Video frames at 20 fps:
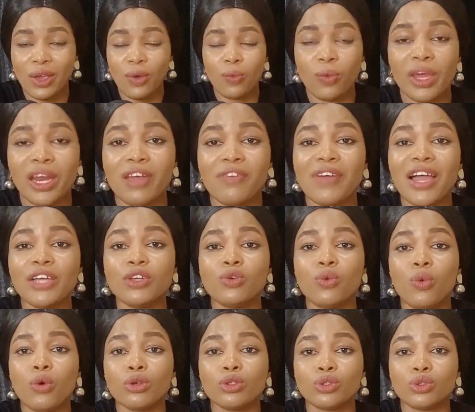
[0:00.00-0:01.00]
Whatever
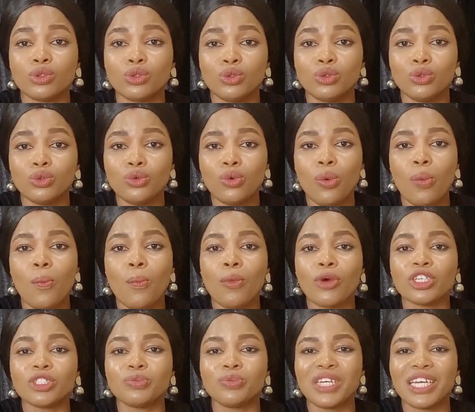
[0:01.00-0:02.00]
you want to do
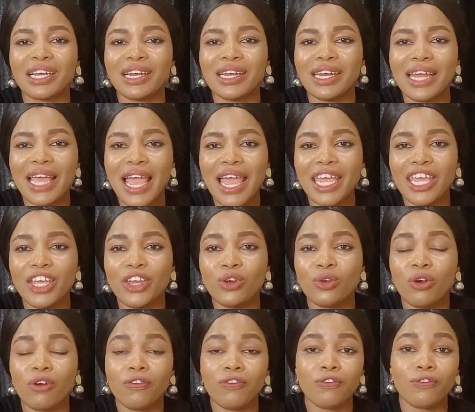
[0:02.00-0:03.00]
must be clear
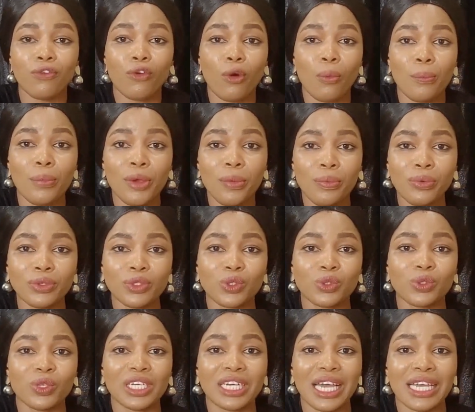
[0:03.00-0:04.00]
enough for people
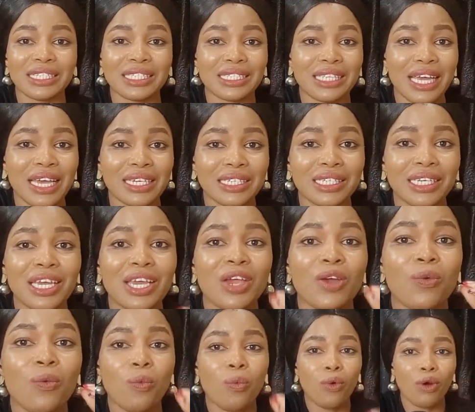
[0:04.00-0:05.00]
to understand
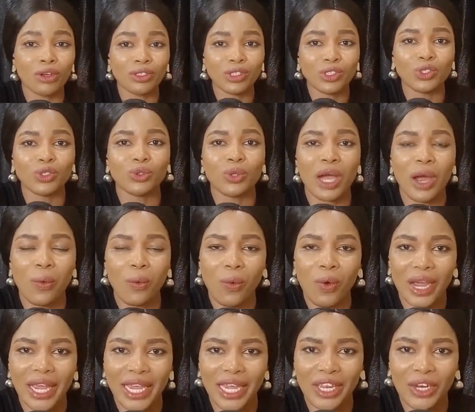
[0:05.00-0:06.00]
what you are
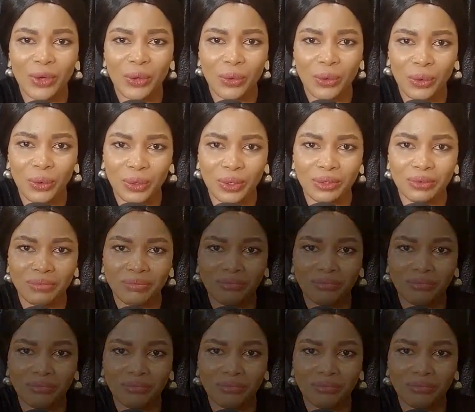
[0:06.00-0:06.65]
working on.